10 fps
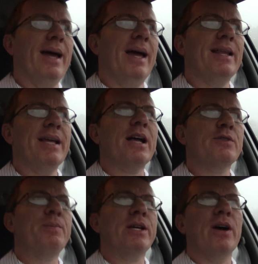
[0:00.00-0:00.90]
and
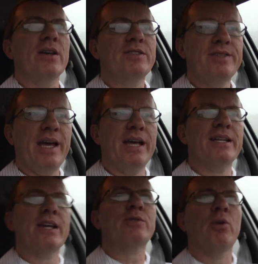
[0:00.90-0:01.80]
that's because
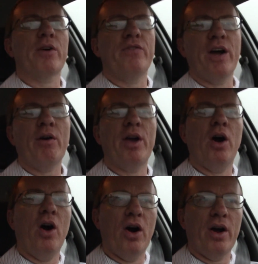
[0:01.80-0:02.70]
Satan has worked very
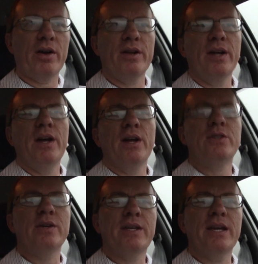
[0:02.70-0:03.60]
hard
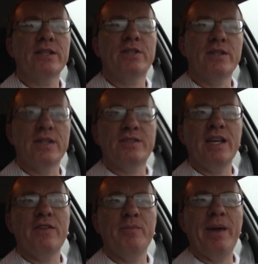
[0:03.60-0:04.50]
to get to
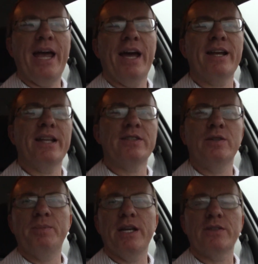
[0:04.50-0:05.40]
deceive man
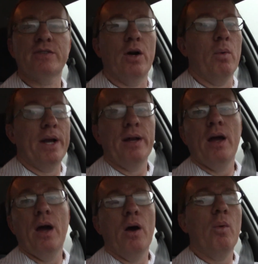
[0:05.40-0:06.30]
into being so. When,
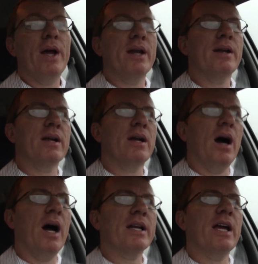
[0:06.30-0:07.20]
when
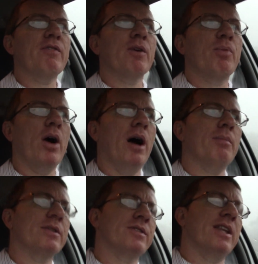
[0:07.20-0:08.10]
God gave the
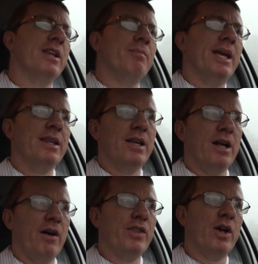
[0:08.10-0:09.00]
promise, the
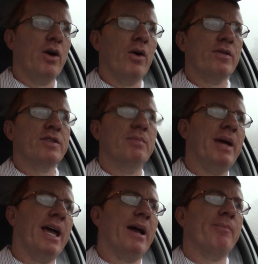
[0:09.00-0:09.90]
dominion of the earth to
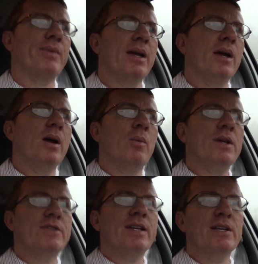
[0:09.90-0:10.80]
man,
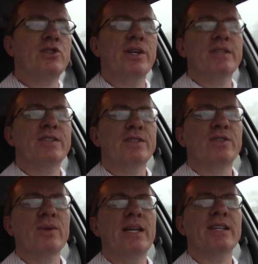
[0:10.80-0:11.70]
we see in Genesis
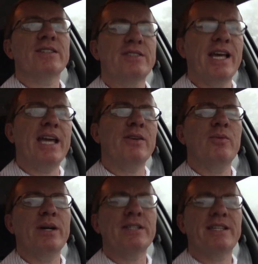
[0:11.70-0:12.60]
3 that
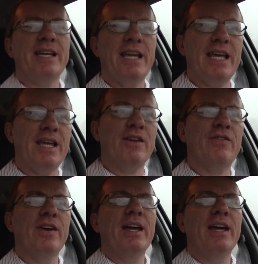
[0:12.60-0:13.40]
Satan went to Eve